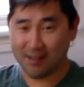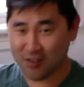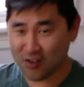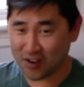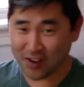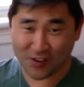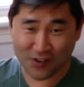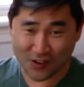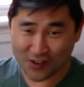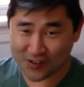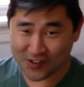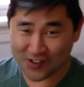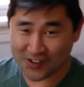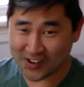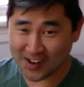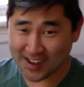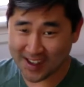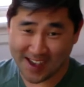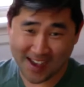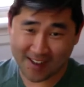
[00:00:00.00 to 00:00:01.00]
gestures
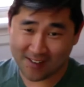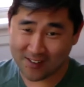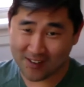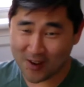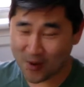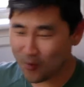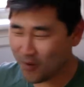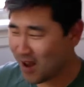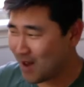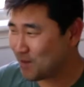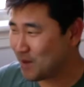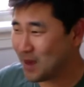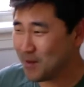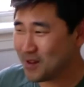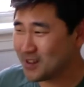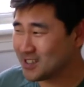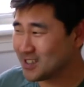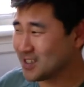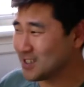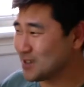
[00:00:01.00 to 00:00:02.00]
today. I don't know why. Maybe
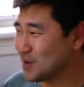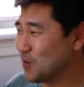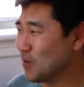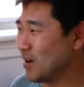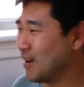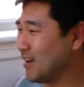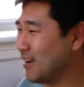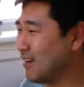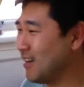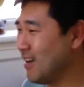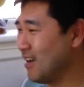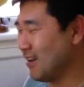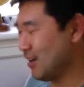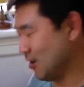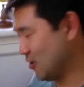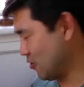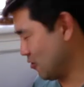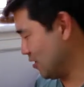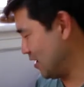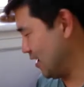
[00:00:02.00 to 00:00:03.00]
it's because I'm wearing
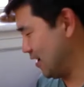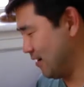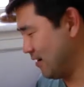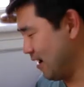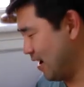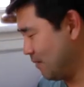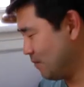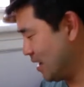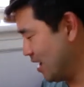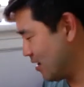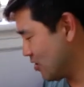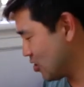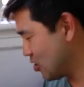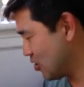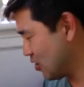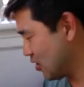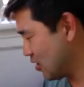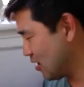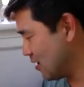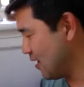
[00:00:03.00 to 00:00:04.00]
green. I'm not
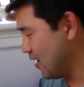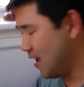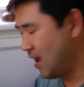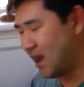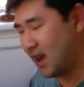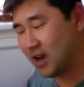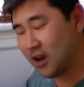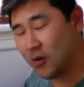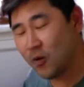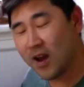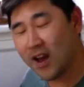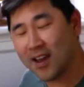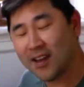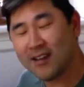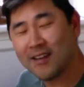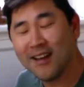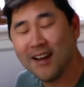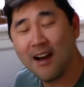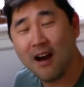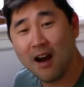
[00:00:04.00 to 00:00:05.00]
sure.
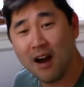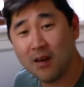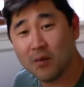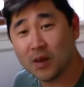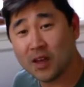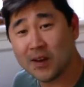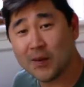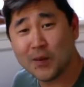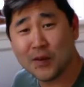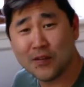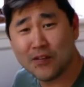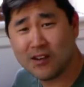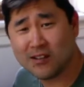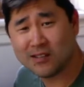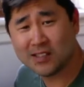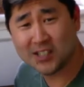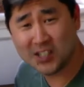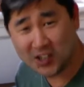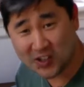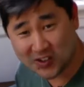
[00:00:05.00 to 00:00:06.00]
Anyway, I'm going to move
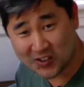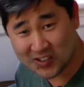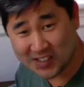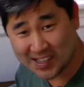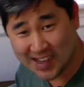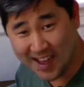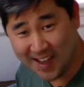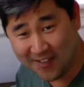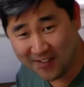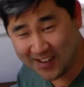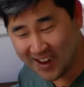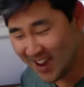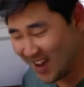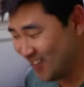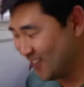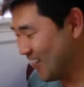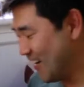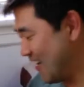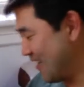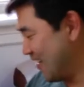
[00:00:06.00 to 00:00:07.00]
on to your staff
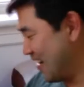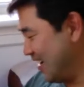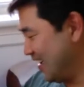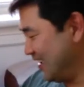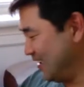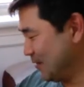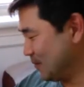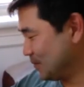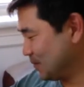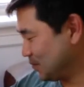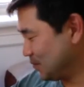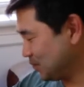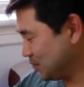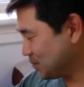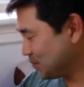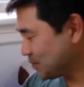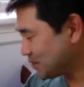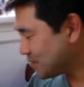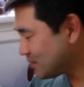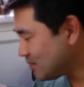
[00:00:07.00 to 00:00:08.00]
now, all right?
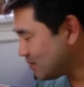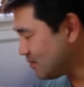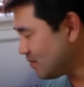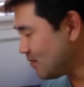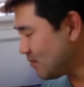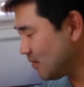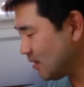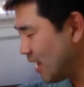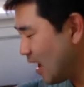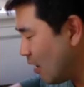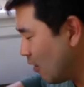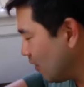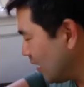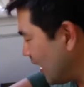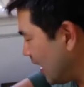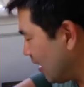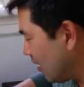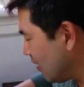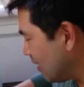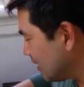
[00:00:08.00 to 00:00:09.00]
Now,
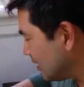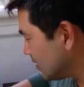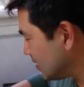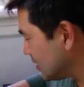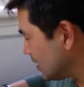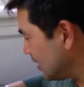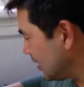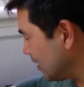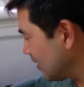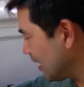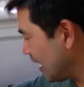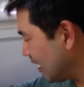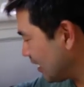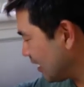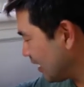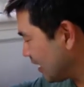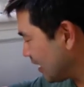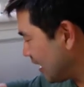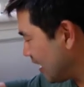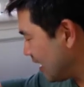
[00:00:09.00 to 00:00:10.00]
Aries, like
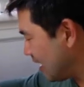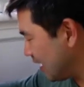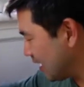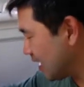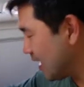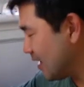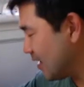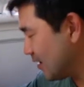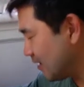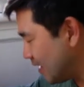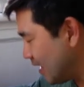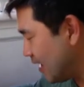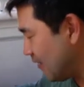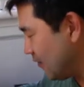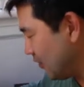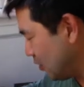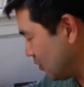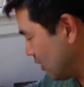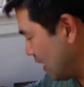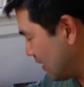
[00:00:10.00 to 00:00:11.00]
again, if
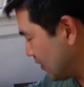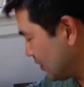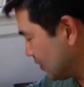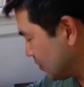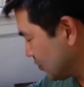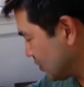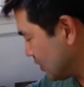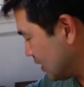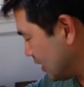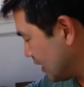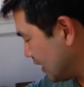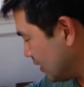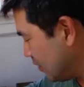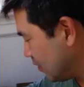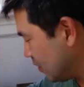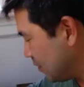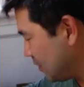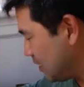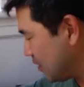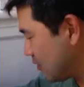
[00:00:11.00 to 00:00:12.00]
you like this reading, it
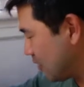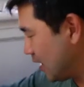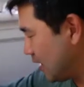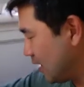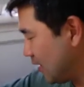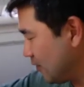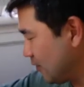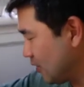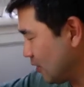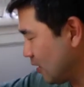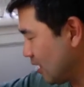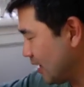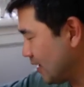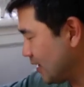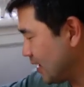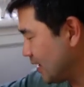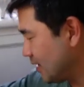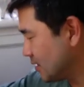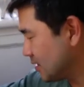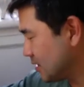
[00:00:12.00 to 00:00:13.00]
would be great if you like
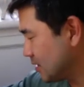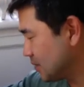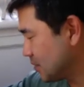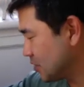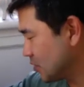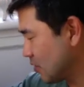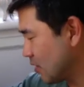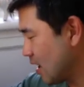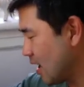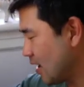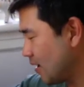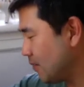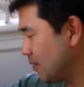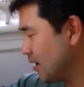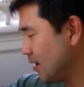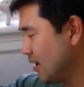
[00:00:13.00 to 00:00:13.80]
and subscribe.